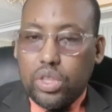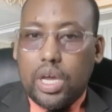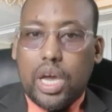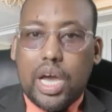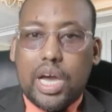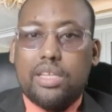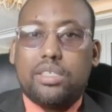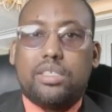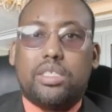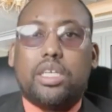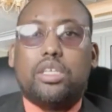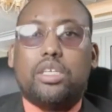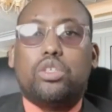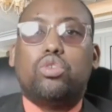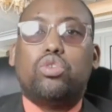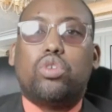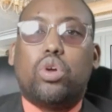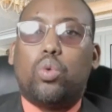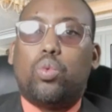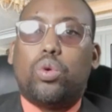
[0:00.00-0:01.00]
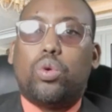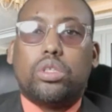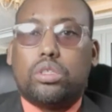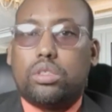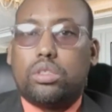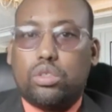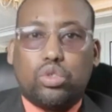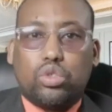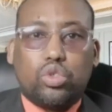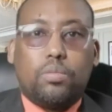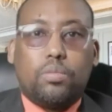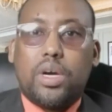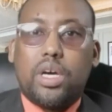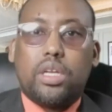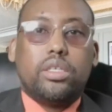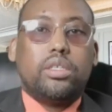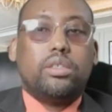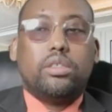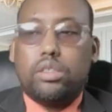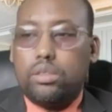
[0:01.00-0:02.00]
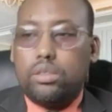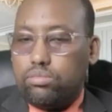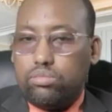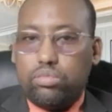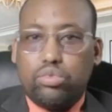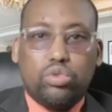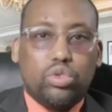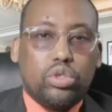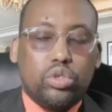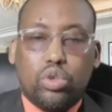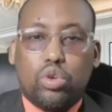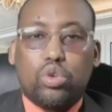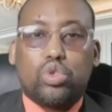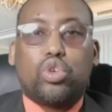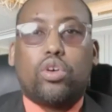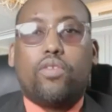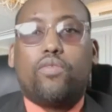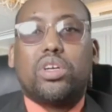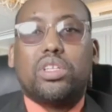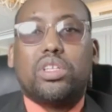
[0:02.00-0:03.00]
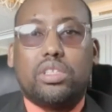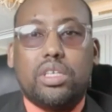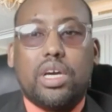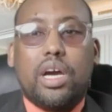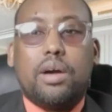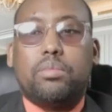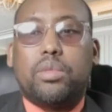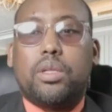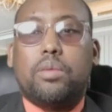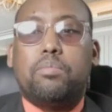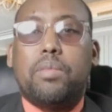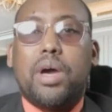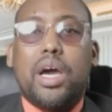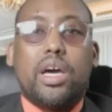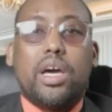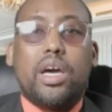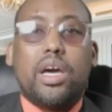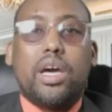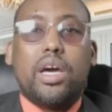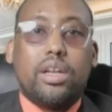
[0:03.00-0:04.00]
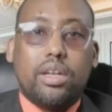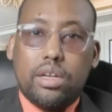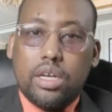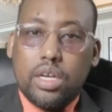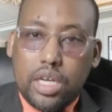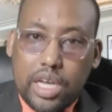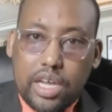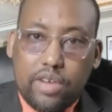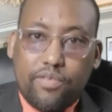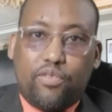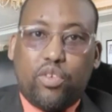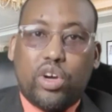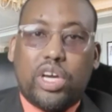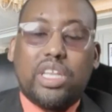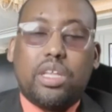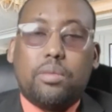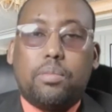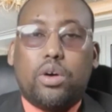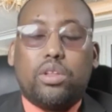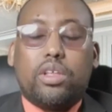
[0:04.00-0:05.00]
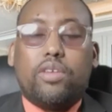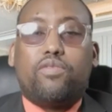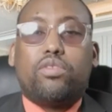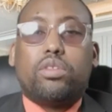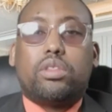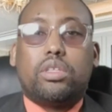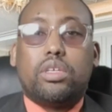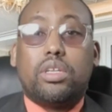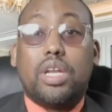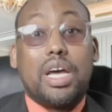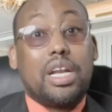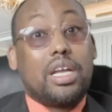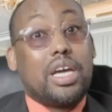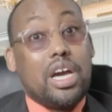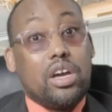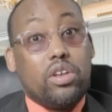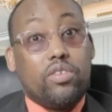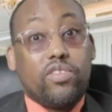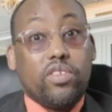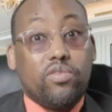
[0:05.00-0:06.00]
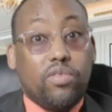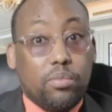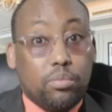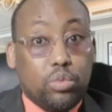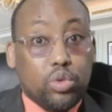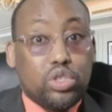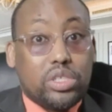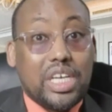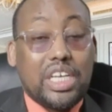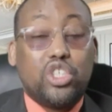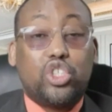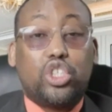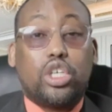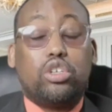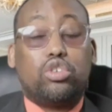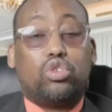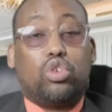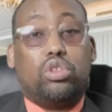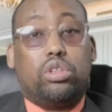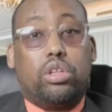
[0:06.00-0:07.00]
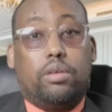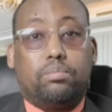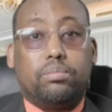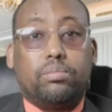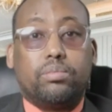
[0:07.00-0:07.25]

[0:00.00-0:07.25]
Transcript: and said, you know what, Somali, sovereignty, I'm the man, forget about everything, and kind of even put sanctions on them.